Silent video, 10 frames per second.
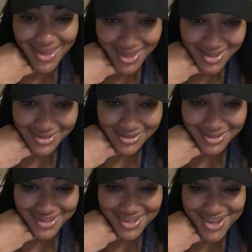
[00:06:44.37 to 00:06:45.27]
is
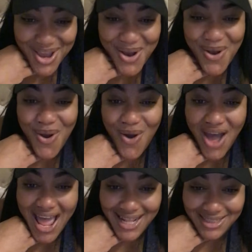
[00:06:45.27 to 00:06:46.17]

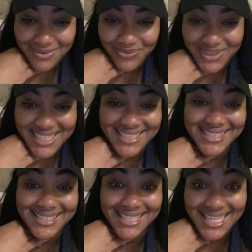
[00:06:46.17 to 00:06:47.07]
go and
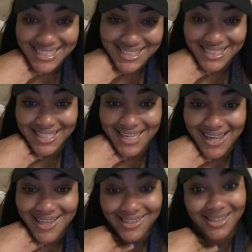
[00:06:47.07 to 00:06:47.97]
CC
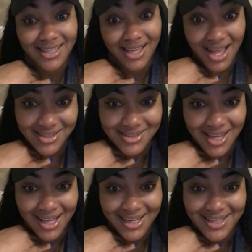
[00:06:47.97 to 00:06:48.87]
Got
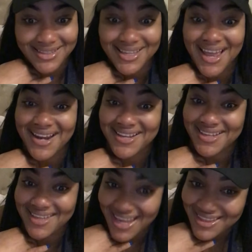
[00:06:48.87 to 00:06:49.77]
Talent
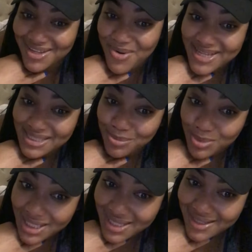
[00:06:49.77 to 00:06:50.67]
and get the
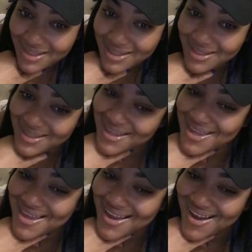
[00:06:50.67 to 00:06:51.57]
recipe
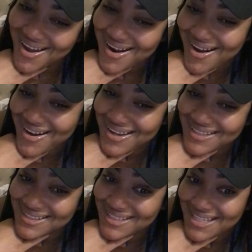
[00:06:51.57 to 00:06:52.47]
or
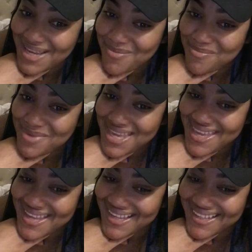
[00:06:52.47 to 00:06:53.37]
DM
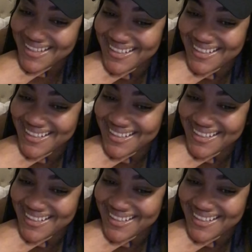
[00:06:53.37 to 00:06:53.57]
me.